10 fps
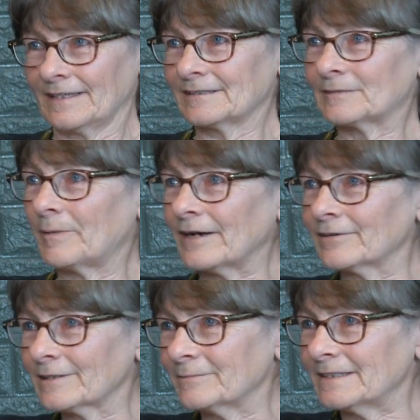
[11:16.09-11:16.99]

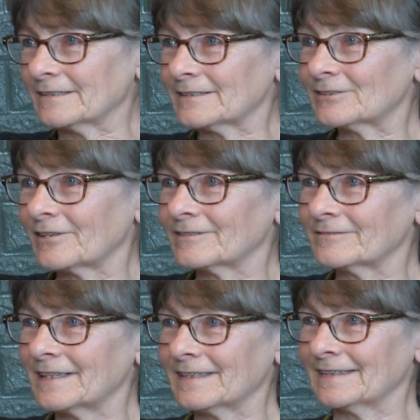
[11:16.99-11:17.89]
inspiring me to start
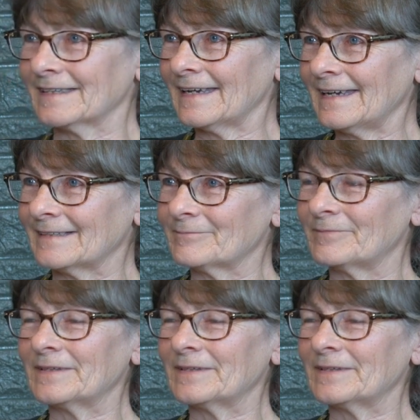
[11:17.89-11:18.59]
running again.